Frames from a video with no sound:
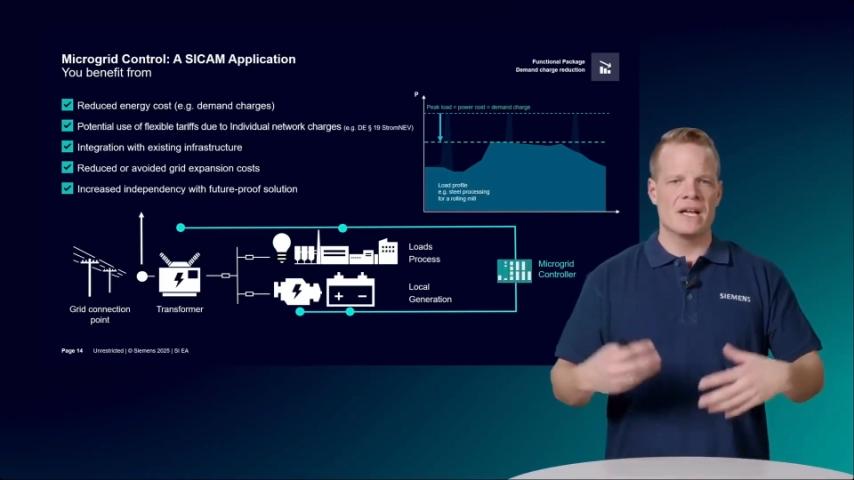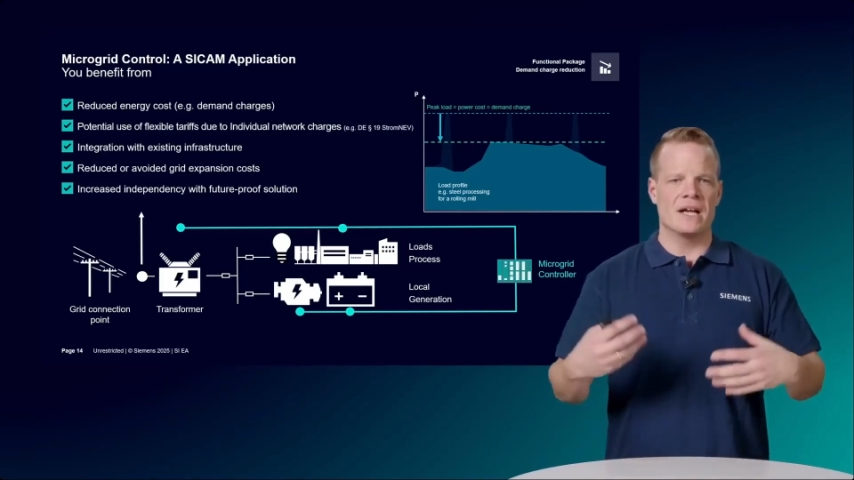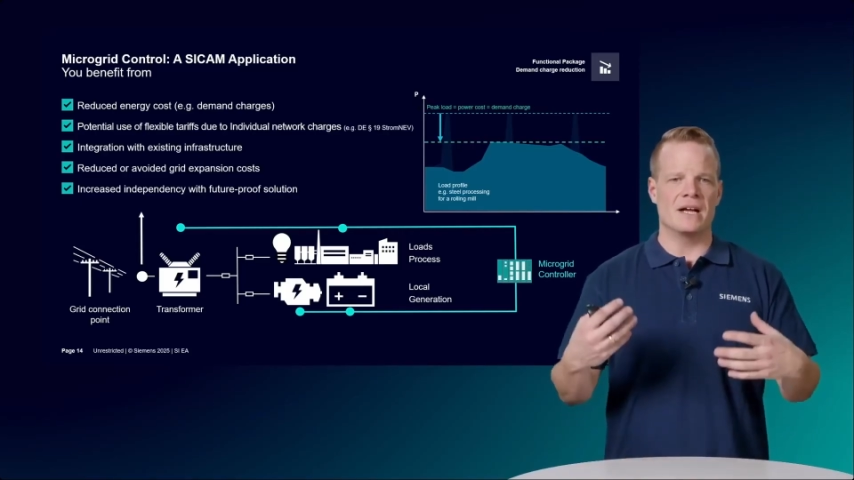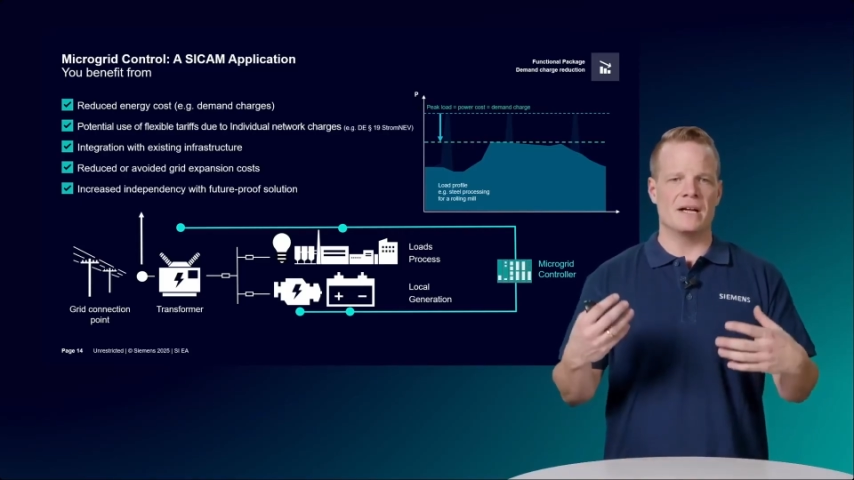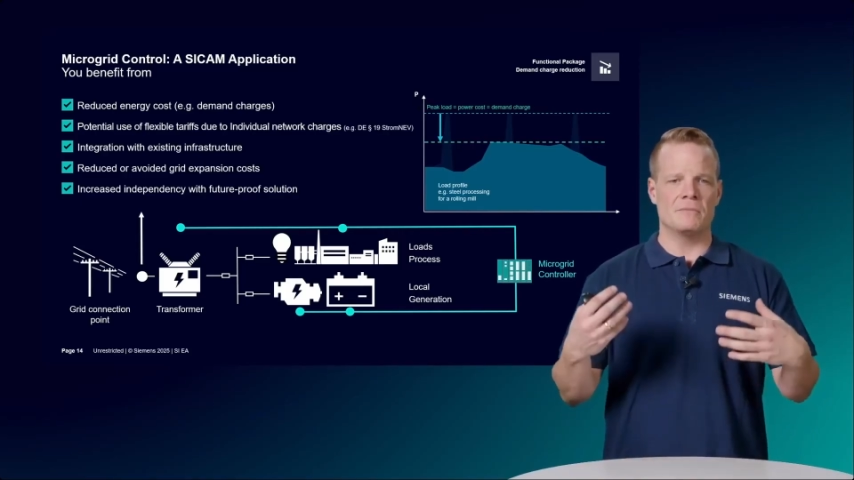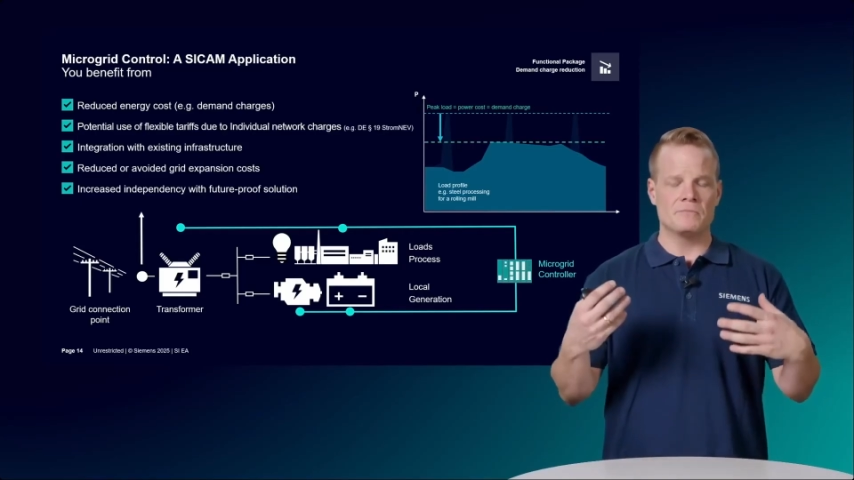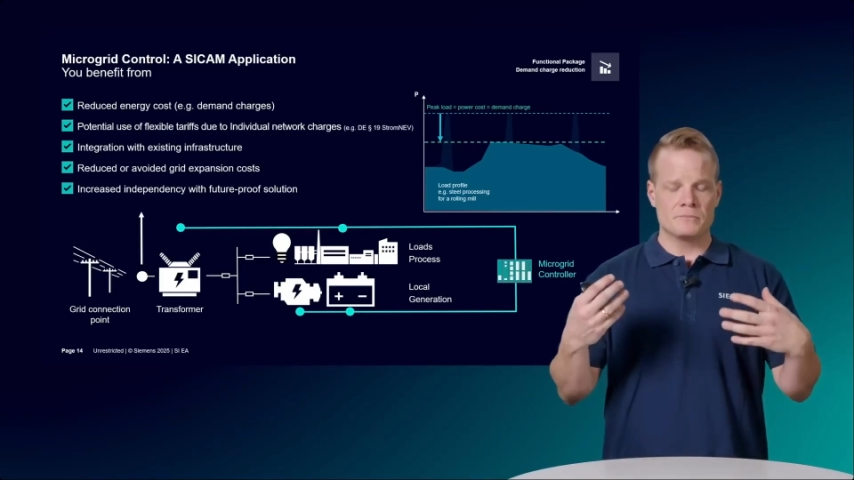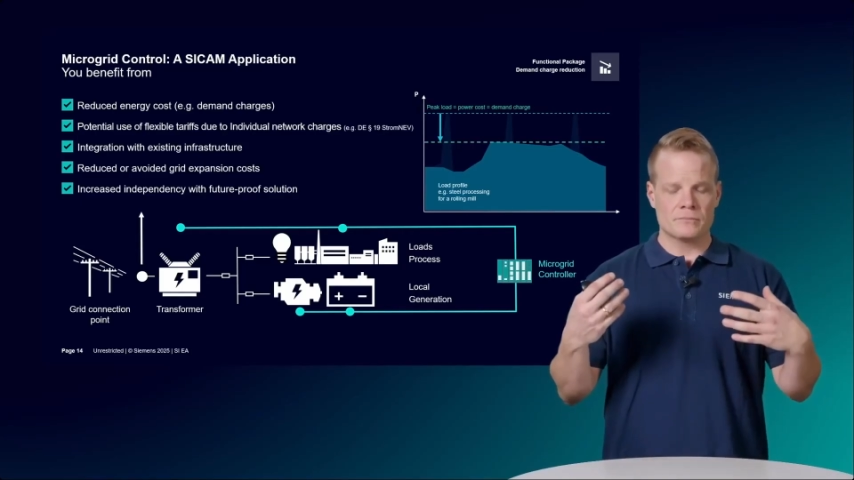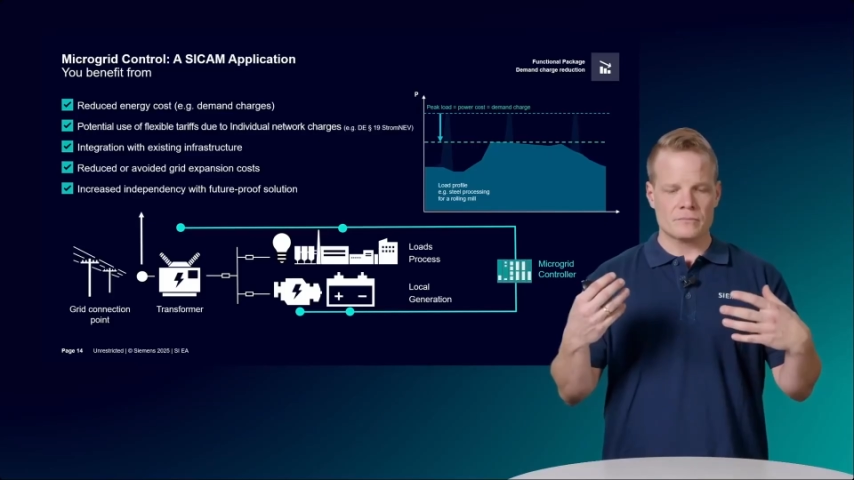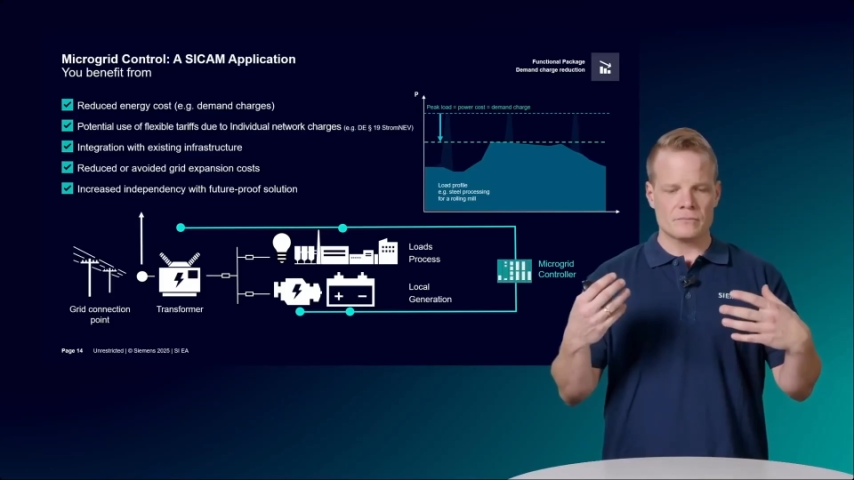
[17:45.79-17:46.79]

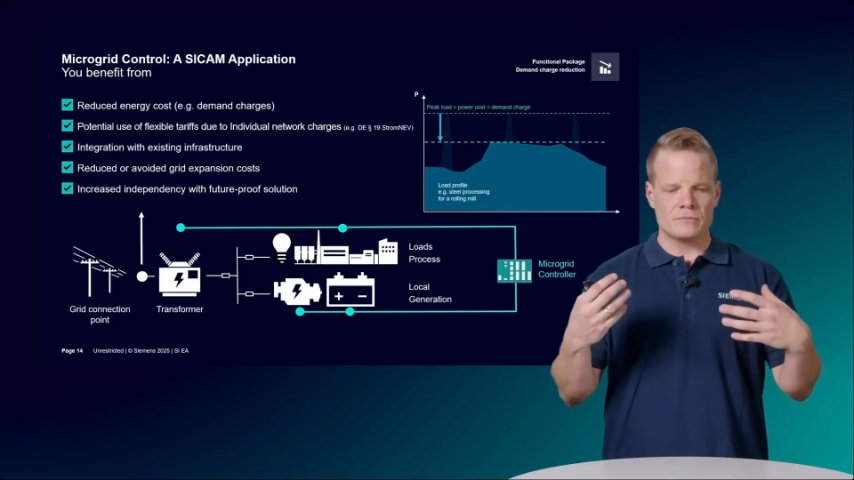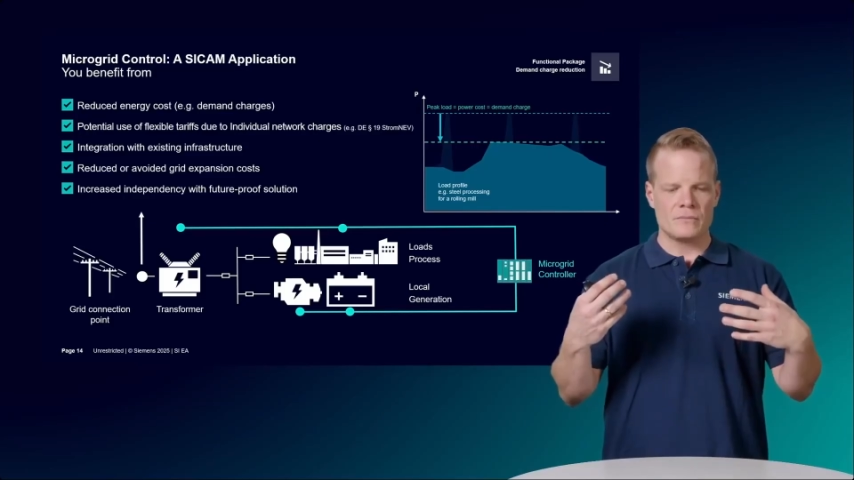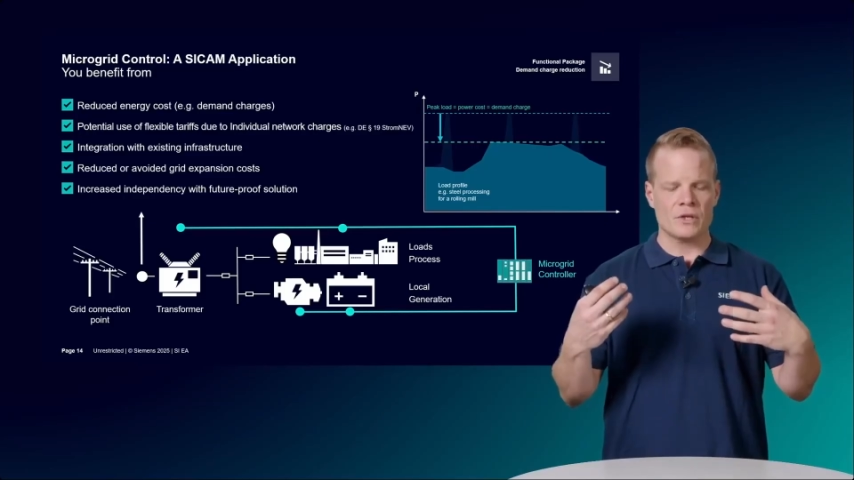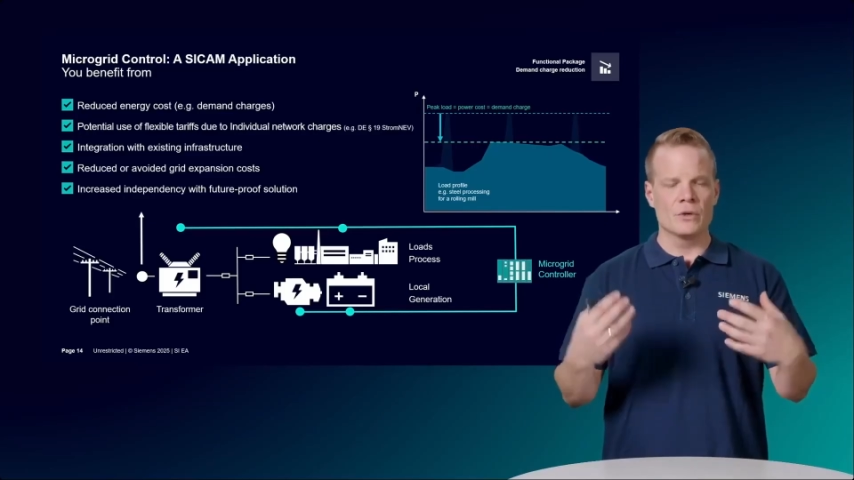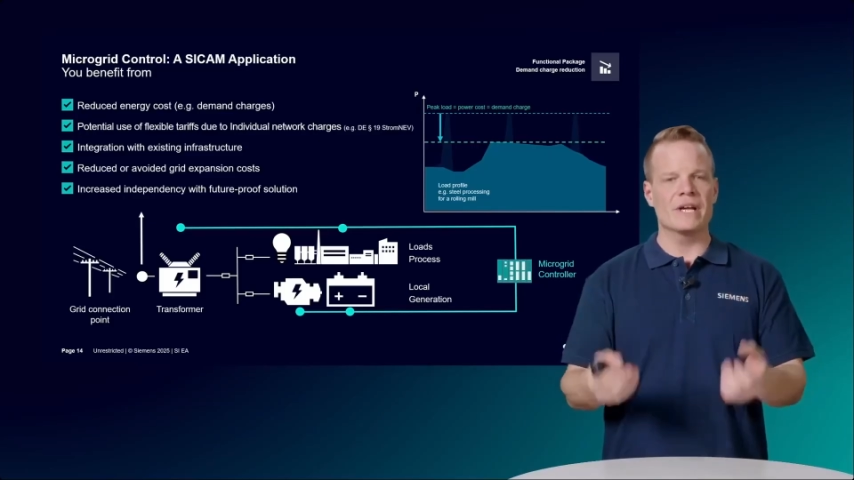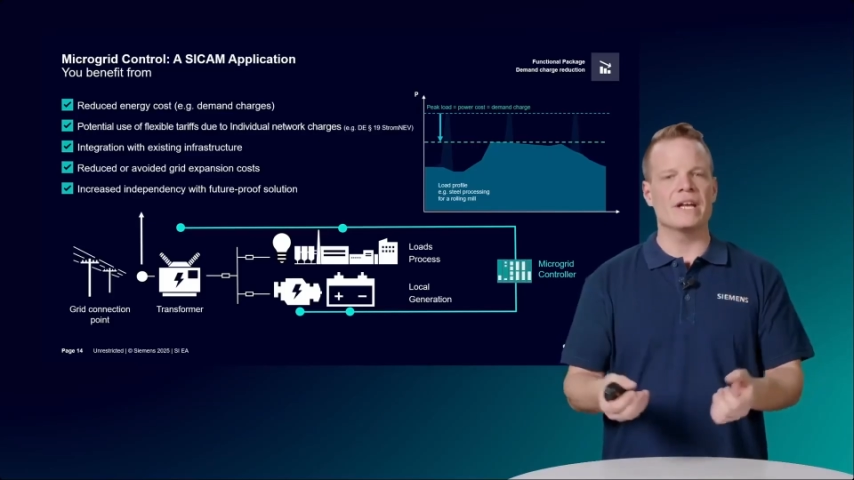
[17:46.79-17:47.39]
You can